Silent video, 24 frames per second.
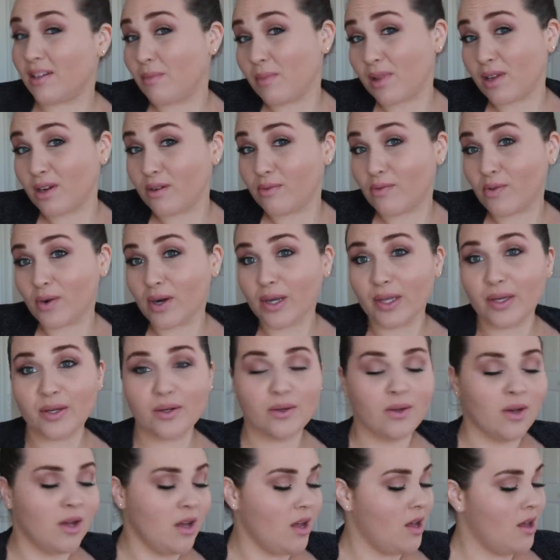similar for
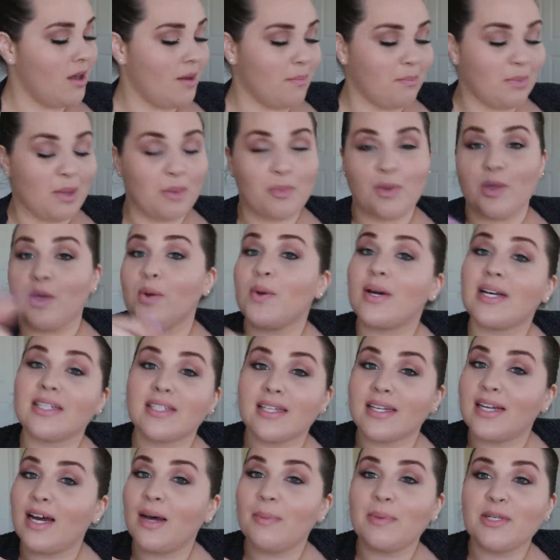you. Maybe you
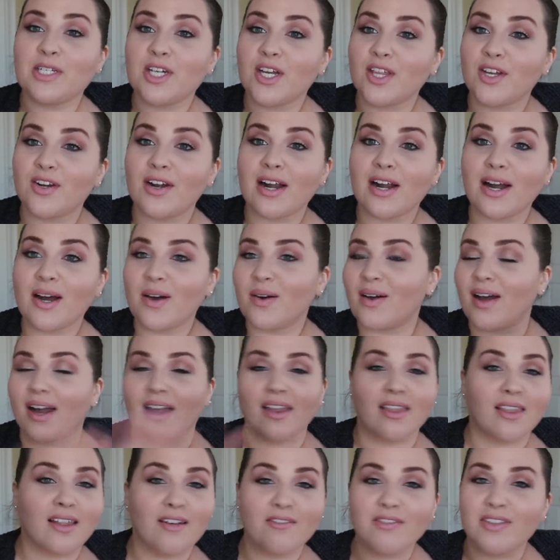guys can help each other out.
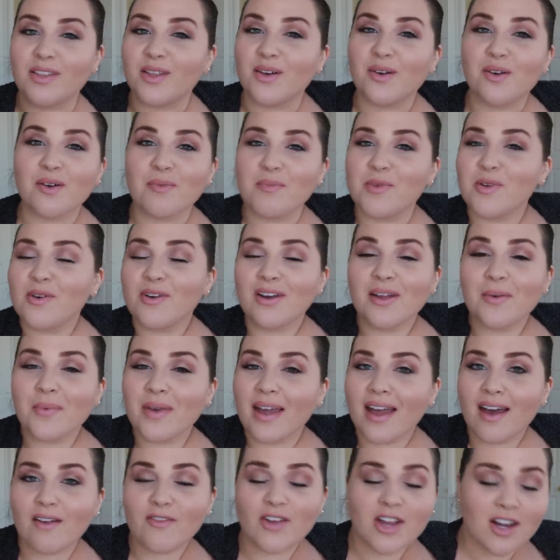I love the little community
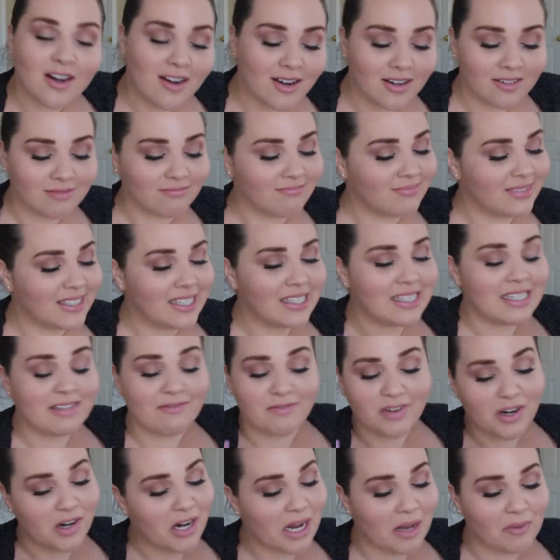we have here.
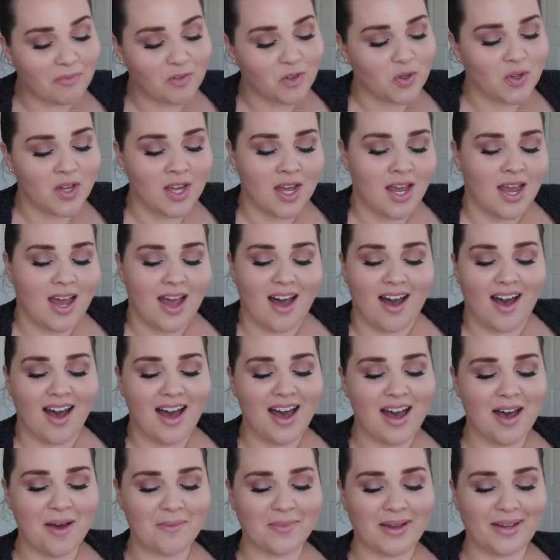Very helpful.
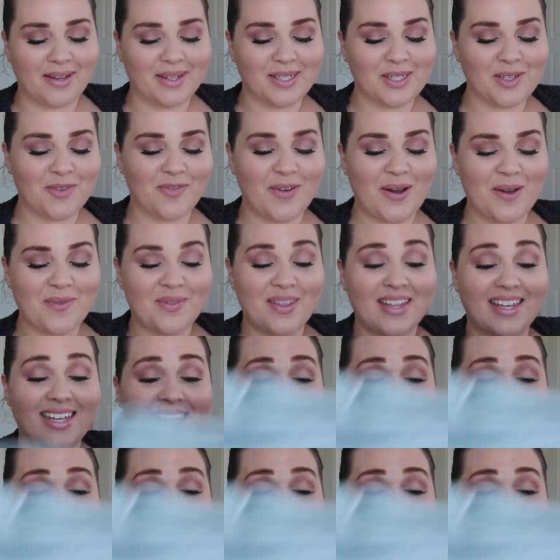I also found